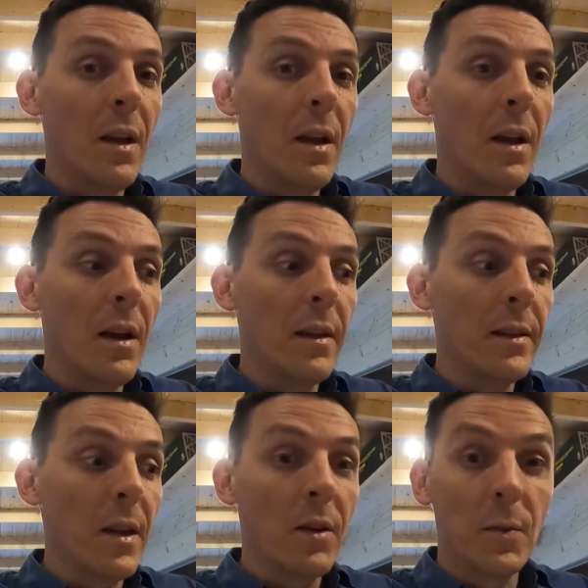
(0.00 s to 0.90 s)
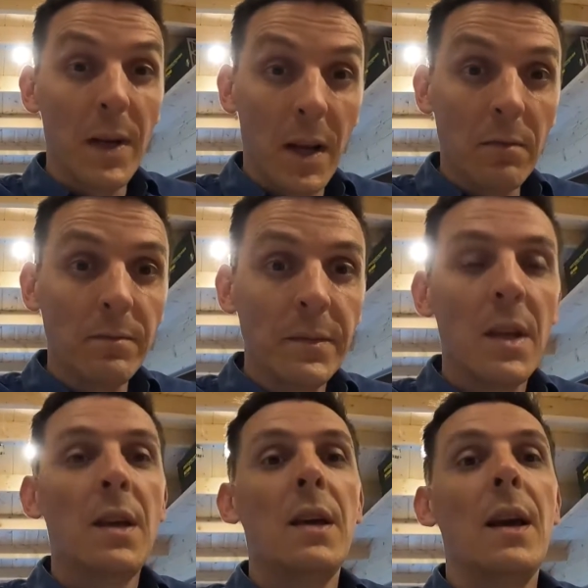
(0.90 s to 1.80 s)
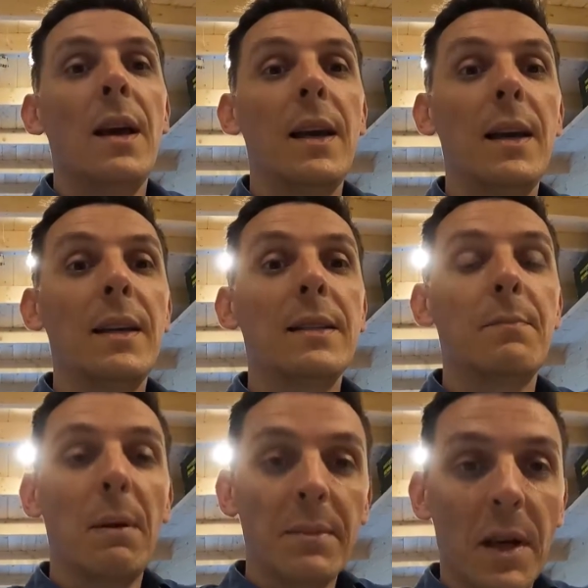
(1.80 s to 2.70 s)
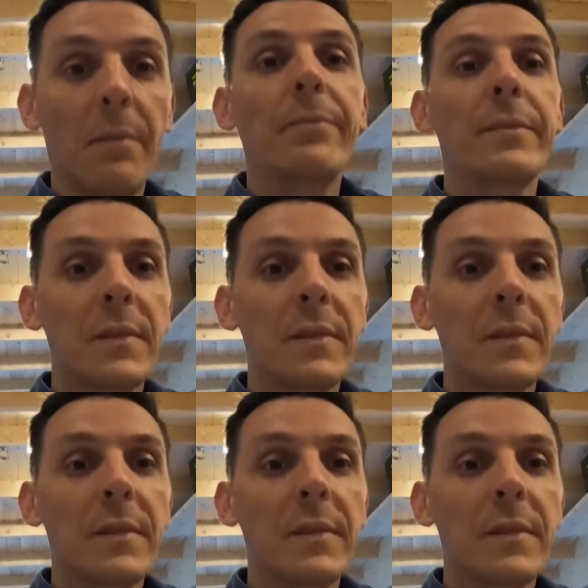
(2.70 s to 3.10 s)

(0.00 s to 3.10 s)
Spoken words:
Arduino is bumped up.